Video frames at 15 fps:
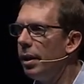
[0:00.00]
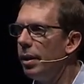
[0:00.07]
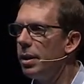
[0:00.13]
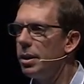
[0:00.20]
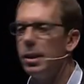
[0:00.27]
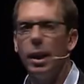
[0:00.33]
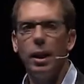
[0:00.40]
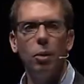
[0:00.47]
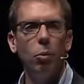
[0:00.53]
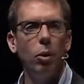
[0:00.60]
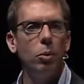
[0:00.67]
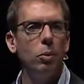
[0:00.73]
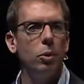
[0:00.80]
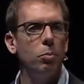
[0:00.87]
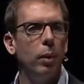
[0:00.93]
The second
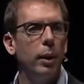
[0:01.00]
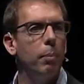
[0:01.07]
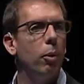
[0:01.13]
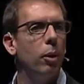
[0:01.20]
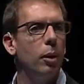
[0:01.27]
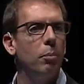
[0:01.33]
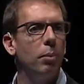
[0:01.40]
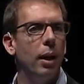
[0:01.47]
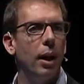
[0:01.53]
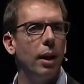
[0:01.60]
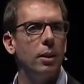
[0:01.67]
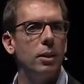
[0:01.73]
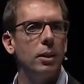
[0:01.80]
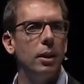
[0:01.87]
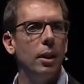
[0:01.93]
one was much more
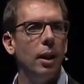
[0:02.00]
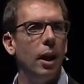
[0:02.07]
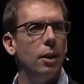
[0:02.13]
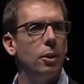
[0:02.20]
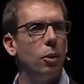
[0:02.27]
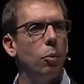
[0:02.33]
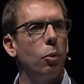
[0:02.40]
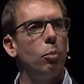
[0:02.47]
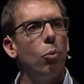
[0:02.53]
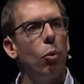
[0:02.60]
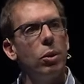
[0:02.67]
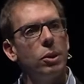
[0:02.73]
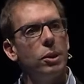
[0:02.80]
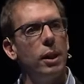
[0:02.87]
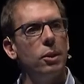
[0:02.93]
complex, as there were
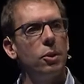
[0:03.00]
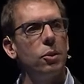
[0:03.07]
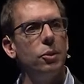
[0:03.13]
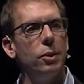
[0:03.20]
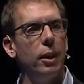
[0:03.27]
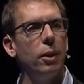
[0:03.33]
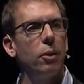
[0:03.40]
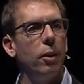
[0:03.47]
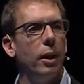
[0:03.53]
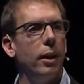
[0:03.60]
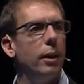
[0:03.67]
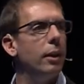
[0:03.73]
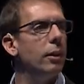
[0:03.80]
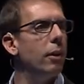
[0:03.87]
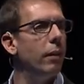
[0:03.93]
more sensors
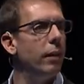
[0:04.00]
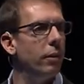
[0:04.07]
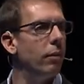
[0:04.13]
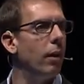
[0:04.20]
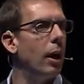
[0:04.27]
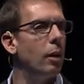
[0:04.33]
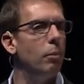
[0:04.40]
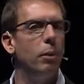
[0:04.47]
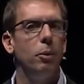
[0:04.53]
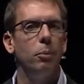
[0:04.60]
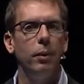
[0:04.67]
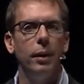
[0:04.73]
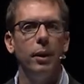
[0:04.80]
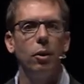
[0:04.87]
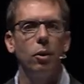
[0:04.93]
integrated into the environment
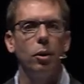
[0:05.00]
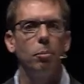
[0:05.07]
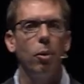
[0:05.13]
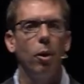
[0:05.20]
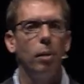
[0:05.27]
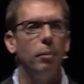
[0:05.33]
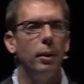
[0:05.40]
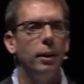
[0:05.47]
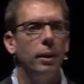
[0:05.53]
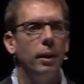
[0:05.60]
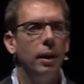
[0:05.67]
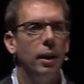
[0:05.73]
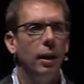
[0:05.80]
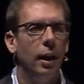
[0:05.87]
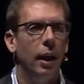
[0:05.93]
within her apartment,
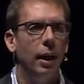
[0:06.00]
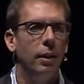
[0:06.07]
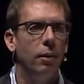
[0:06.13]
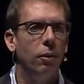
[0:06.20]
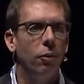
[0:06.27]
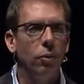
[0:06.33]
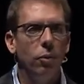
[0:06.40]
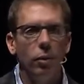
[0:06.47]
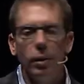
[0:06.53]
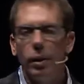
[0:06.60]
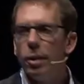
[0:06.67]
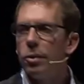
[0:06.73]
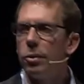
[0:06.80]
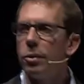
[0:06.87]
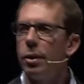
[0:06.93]
and through
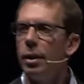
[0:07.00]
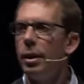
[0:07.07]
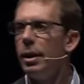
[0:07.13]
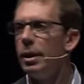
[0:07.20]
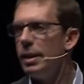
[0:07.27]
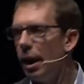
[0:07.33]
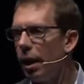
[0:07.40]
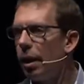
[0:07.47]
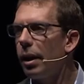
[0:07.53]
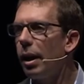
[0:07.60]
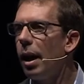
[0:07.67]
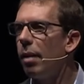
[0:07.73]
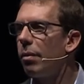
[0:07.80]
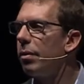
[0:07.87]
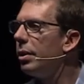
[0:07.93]
this
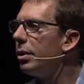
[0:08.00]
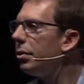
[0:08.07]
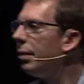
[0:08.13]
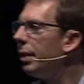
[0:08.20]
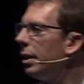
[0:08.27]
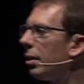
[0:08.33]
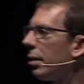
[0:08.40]
teleconference, video